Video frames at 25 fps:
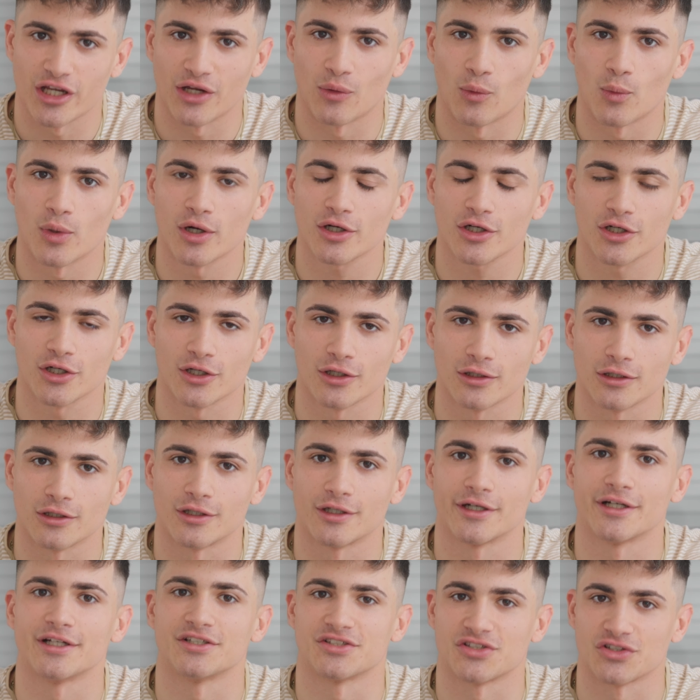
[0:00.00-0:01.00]
and what
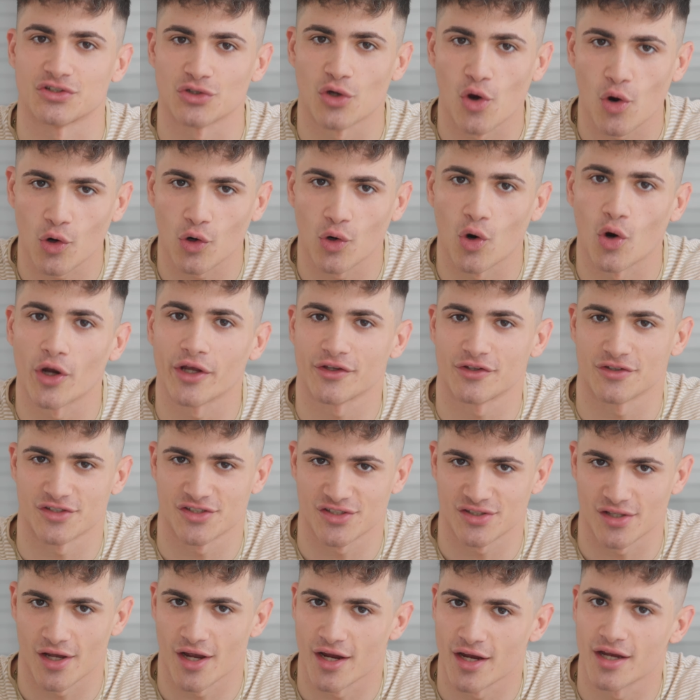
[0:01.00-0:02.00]
color is not going to
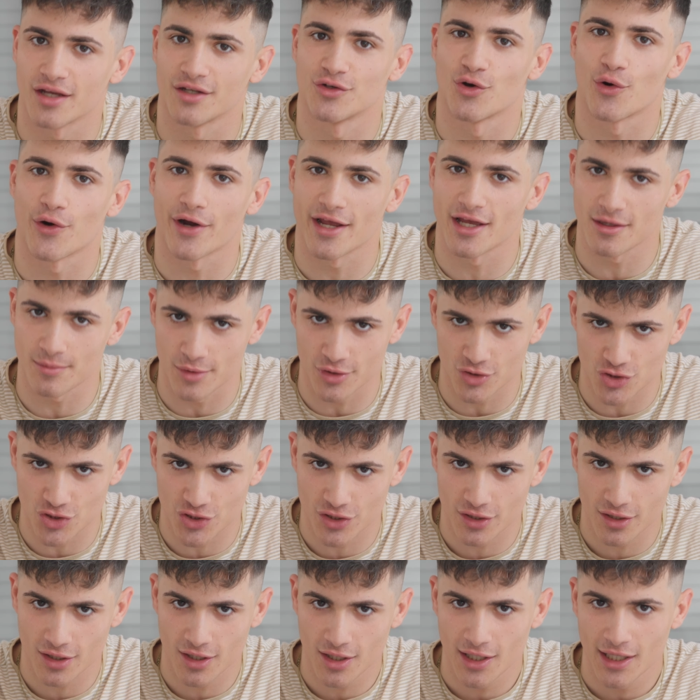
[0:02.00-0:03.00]
stay in your
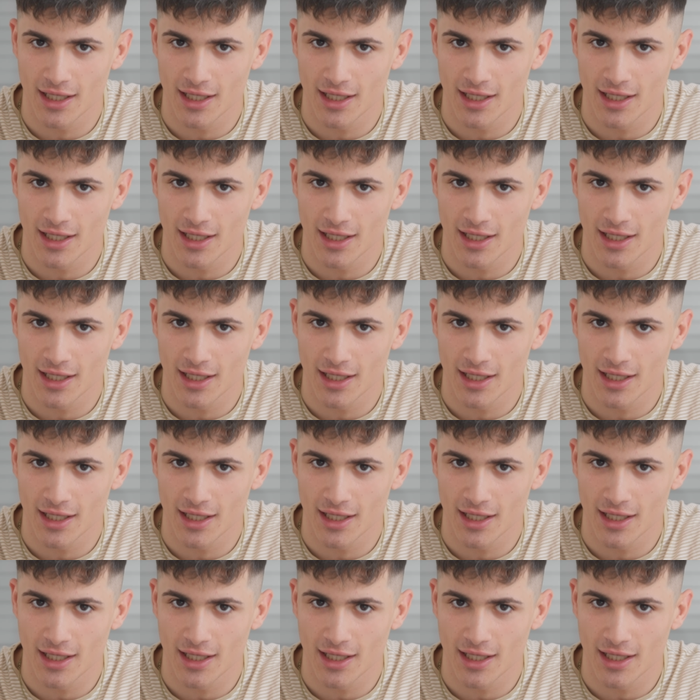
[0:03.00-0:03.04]
image.